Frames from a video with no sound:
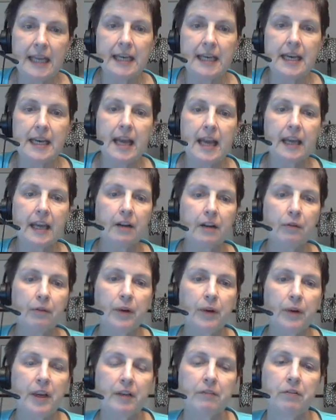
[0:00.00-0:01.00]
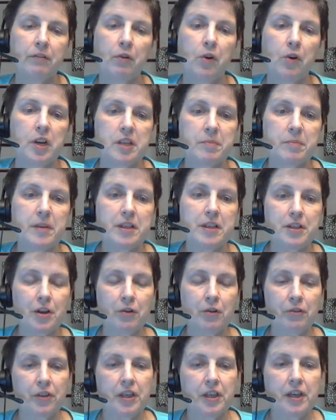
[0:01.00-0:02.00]
In negative reinforcement,
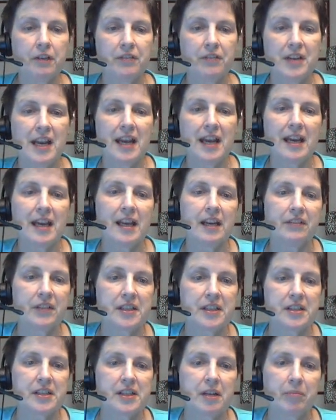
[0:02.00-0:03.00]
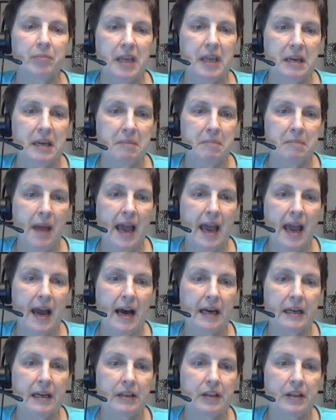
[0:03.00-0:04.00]
don't think of negative as something
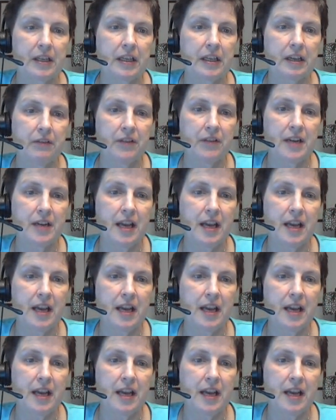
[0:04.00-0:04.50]
bad. Think of